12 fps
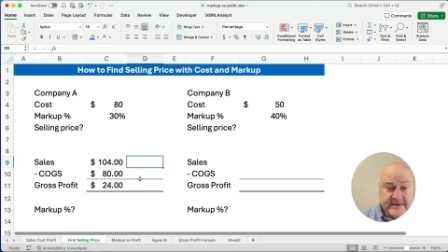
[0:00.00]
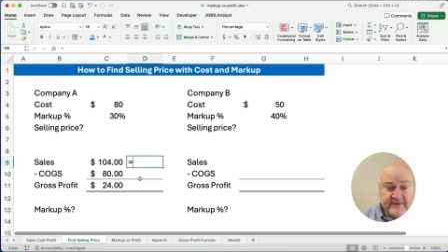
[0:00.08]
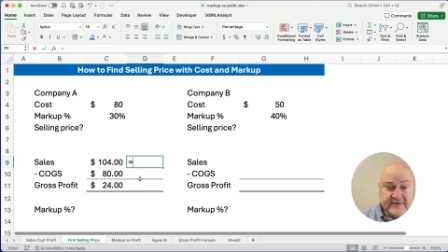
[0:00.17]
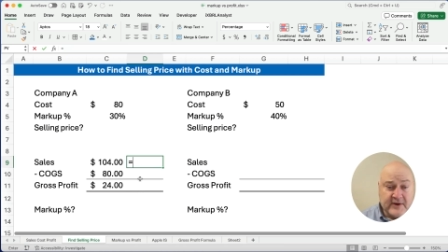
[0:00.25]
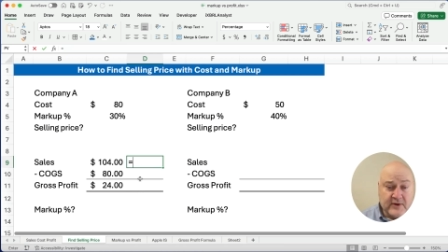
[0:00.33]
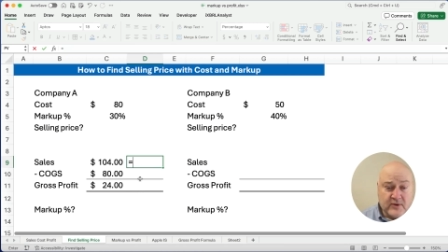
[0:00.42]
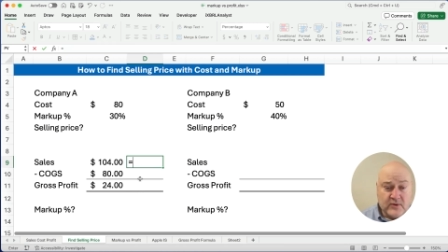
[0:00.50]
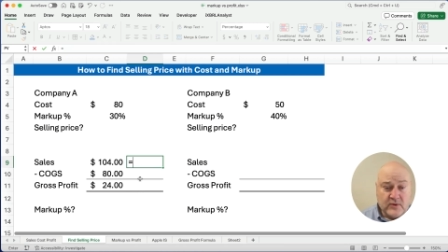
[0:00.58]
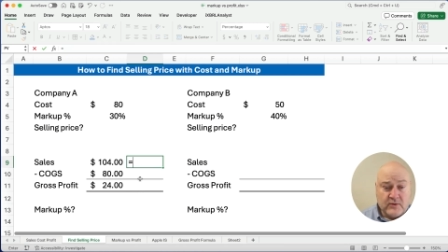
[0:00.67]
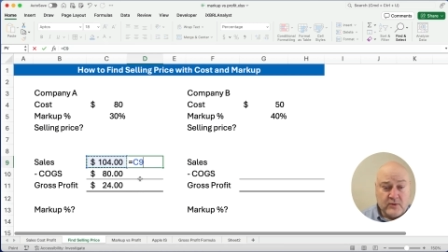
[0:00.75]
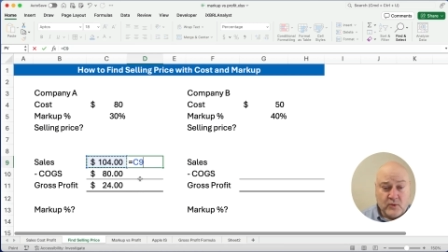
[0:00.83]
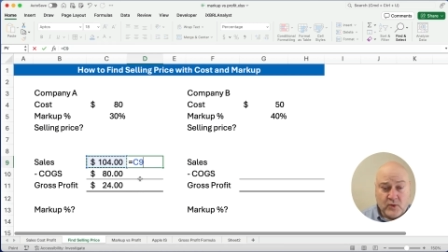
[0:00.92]
So
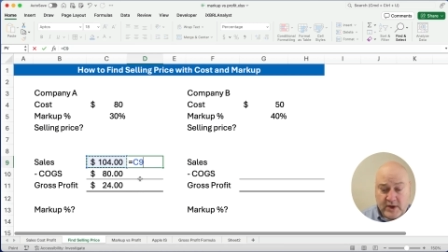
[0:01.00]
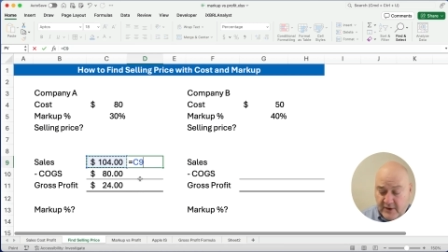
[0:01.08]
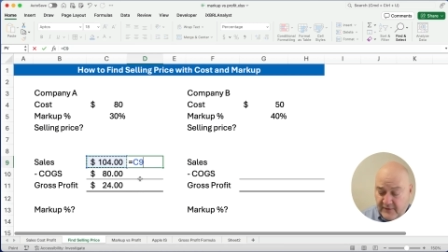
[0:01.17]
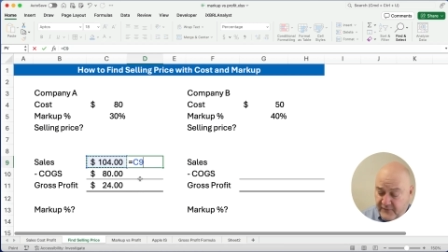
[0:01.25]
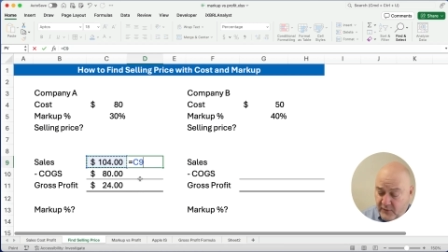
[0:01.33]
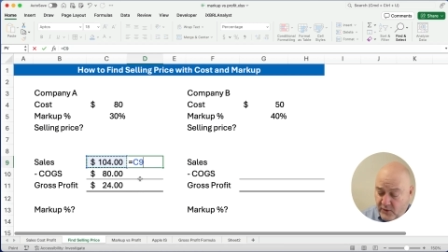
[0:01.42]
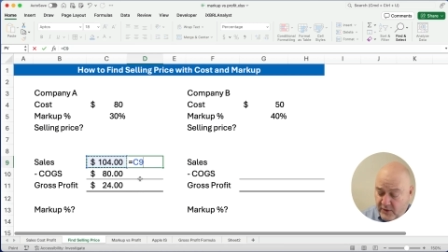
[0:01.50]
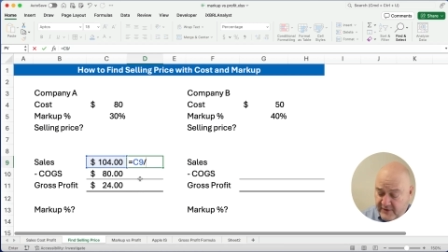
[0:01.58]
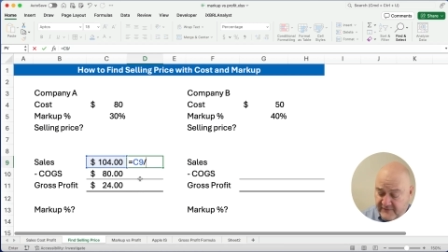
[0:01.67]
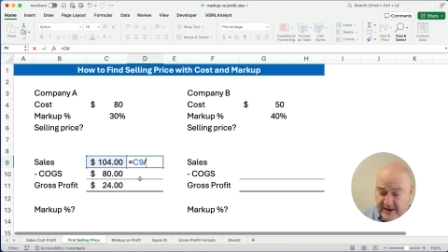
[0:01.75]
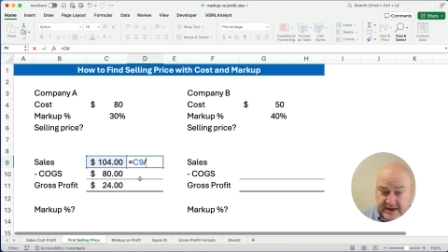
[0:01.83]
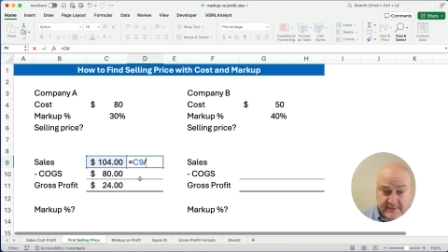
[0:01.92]
104
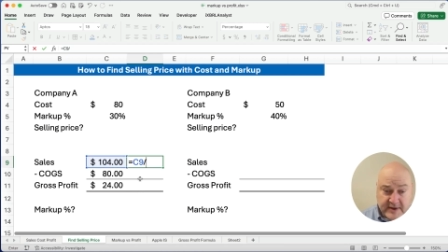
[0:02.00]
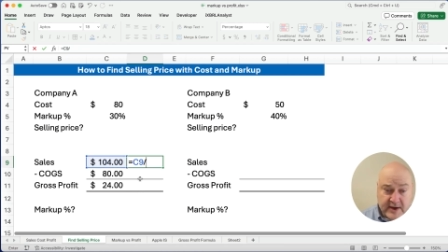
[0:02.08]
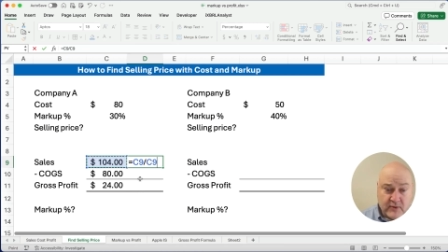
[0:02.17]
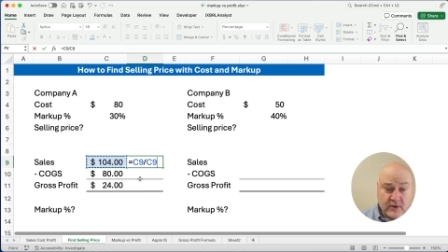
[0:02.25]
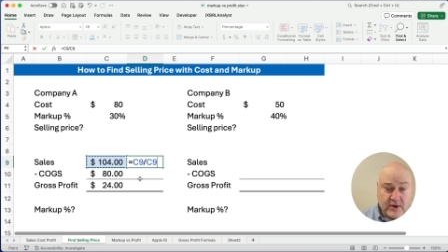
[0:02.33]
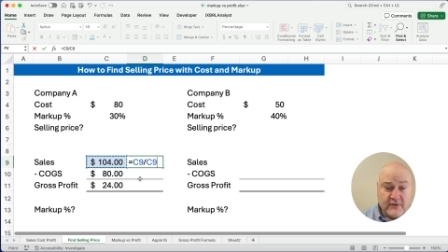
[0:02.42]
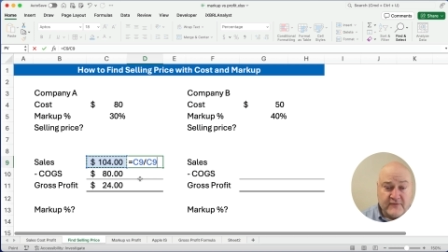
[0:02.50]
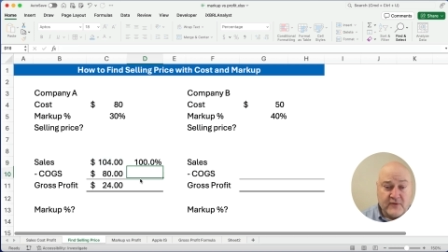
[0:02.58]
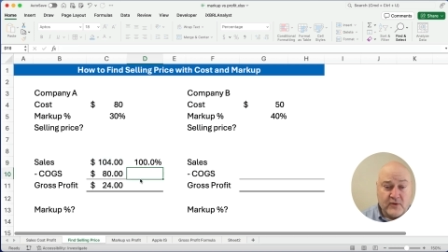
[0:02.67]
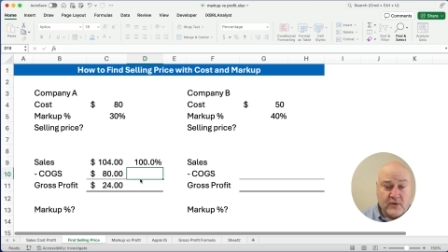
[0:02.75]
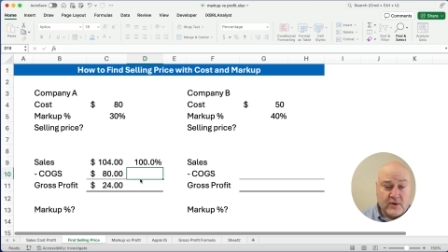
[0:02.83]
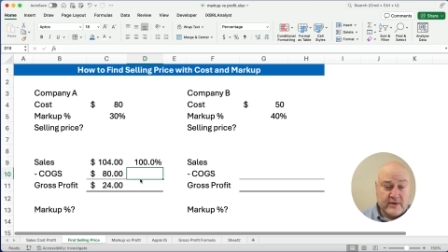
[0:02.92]
divided by
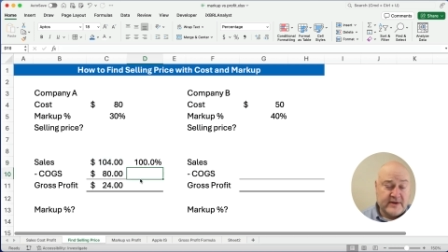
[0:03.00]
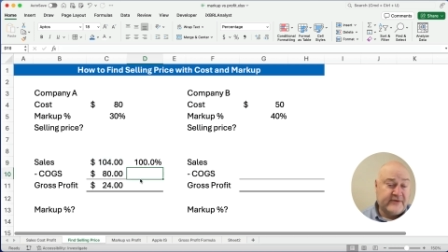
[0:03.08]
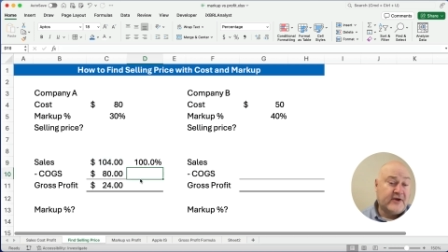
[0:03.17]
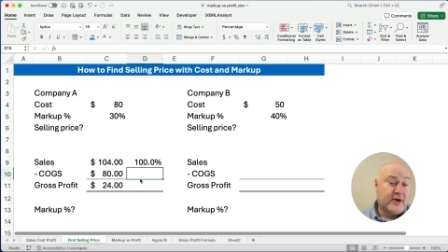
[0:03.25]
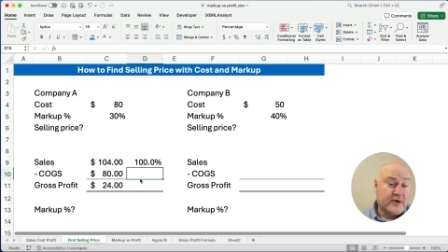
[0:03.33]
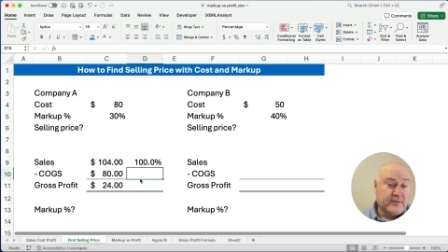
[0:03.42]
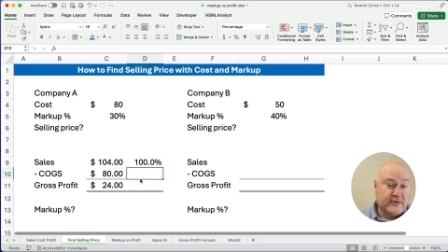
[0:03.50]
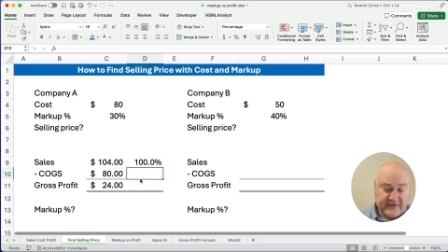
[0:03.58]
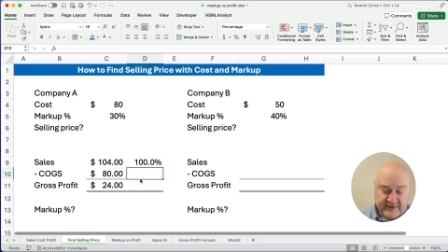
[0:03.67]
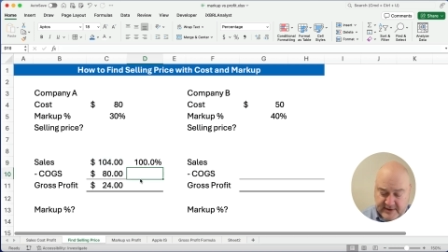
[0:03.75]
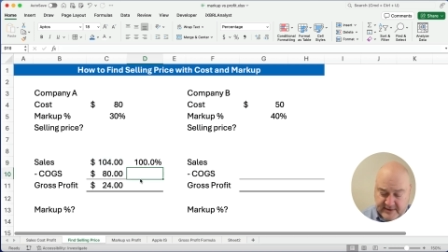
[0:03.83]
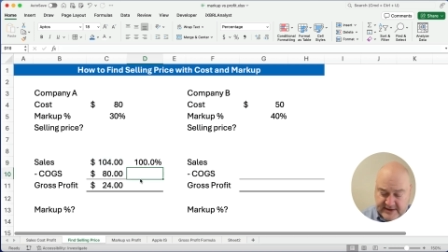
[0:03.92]
104 is
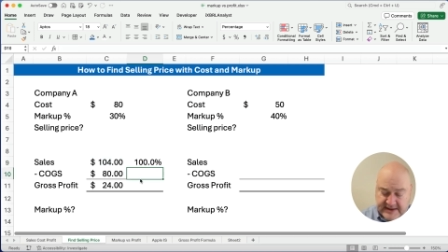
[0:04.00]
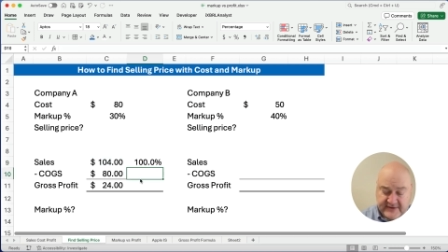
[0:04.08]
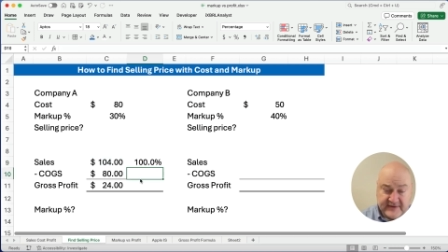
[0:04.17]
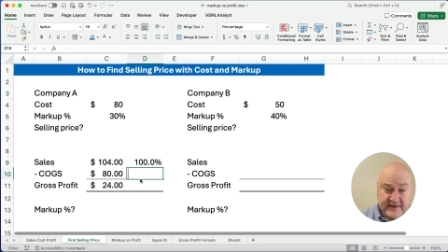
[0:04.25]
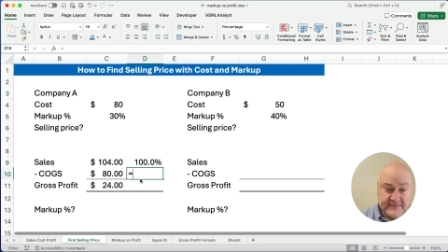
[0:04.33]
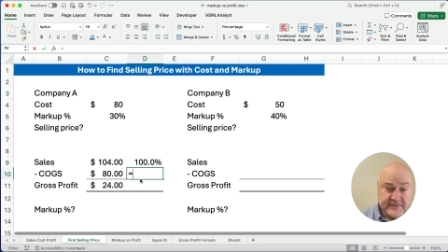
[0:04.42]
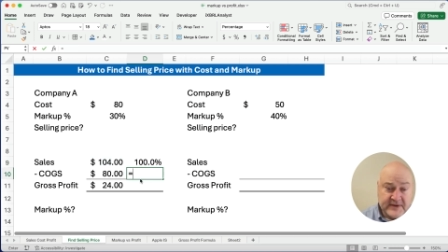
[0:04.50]
100%, easy.